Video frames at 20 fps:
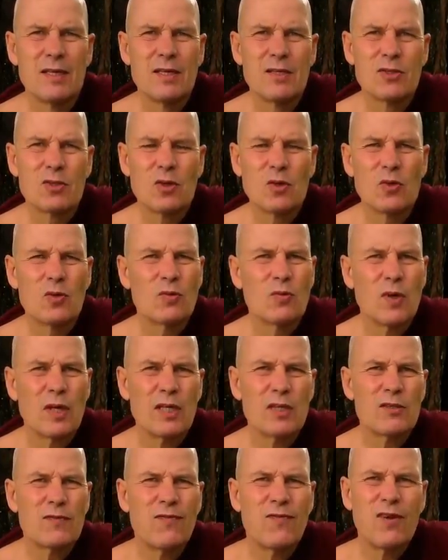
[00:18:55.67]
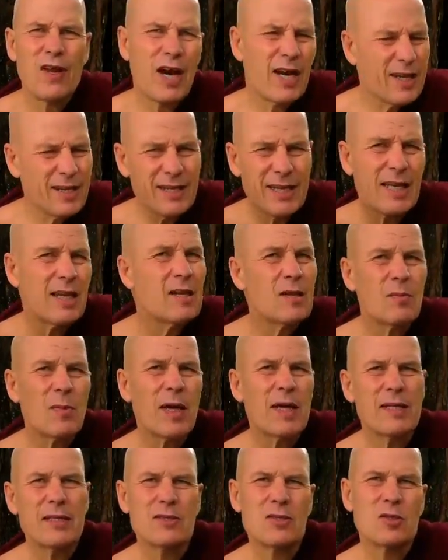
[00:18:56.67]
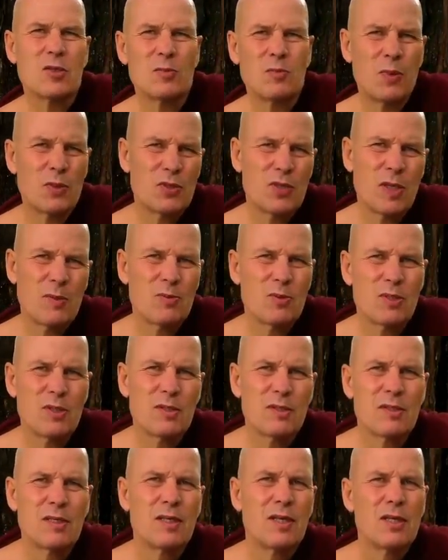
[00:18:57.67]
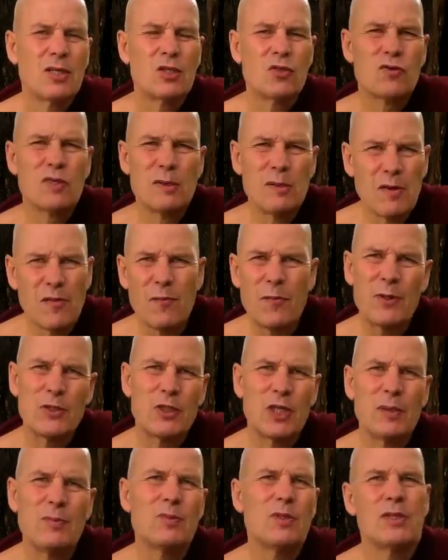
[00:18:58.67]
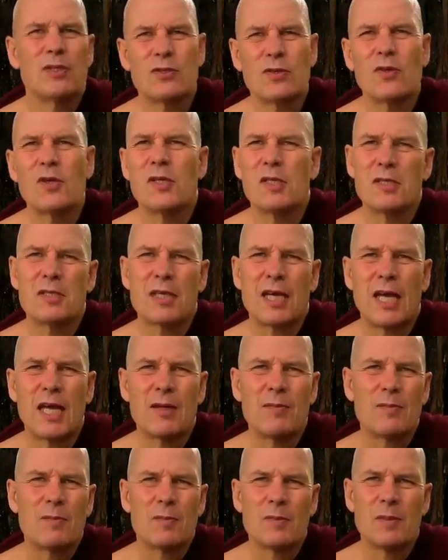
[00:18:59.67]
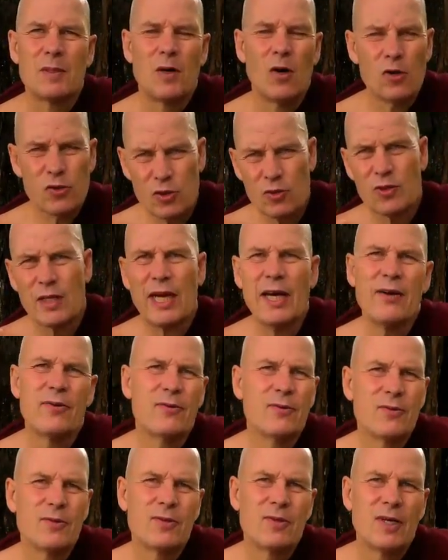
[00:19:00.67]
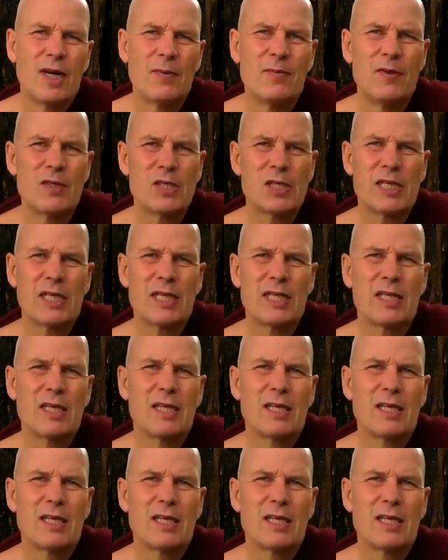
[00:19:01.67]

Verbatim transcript: So one is flooded in by this perception, stream of perceptions all the time. Also now, obviously.